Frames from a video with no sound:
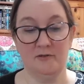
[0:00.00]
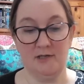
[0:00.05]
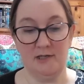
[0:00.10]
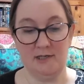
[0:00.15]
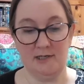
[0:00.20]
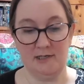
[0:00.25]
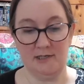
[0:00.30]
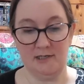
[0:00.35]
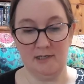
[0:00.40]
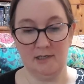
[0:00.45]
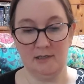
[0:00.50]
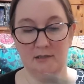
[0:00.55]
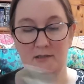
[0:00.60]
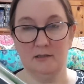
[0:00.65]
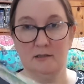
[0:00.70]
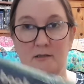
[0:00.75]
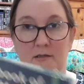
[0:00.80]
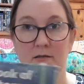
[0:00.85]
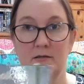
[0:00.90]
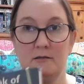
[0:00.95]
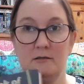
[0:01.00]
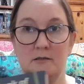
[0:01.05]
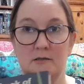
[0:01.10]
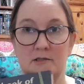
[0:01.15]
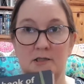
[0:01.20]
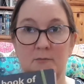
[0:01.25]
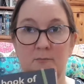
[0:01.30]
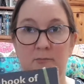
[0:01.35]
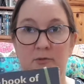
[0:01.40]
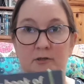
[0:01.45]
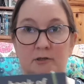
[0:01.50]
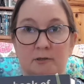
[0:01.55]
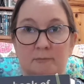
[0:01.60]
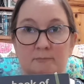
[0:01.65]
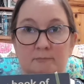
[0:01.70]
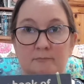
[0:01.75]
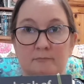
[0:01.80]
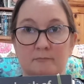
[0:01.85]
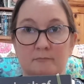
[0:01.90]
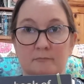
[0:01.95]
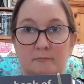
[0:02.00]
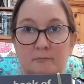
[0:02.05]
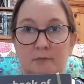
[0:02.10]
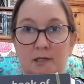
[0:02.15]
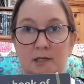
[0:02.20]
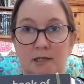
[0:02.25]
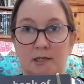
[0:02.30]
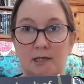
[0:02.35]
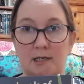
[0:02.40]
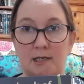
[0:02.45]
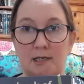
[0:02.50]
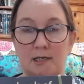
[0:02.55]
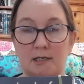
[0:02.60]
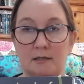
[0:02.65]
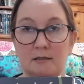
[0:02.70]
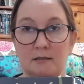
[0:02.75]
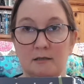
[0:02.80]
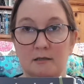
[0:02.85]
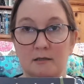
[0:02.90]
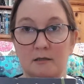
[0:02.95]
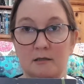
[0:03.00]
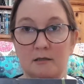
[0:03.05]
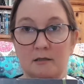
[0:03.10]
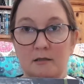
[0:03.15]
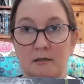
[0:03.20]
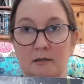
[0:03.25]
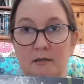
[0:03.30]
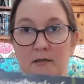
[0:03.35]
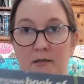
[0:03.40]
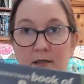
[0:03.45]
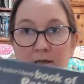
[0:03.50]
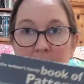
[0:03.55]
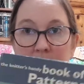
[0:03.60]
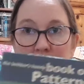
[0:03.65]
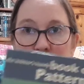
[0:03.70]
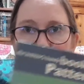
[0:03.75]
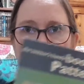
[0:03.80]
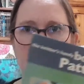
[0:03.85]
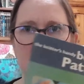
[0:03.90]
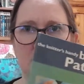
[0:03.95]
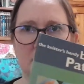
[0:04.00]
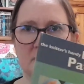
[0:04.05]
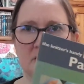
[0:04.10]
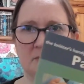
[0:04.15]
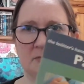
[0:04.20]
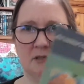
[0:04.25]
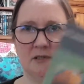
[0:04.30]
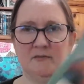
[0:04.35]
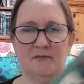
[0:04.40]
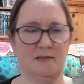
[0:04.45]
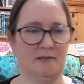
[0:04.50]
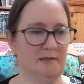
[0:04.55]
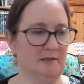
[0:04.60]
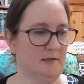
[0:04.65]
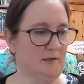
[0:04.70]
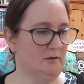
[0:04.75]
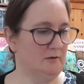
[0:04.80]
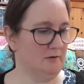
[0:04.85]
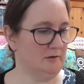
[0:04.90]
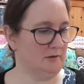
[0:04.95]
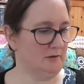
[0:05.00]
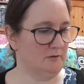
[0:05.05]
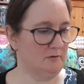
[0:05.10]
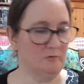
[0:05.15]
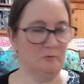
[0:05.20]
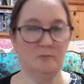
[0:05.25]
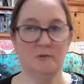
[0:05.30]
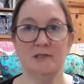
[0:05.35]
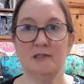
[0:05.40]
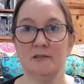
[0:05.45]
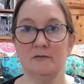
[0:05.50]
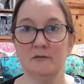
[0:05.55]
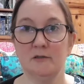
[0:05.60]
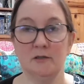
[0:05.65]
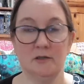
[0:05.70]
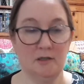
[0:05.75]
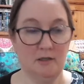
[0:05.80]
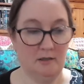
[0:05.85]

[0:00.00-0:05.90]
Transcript: the jumper in here, and presumably if there's a cardigan or whatever.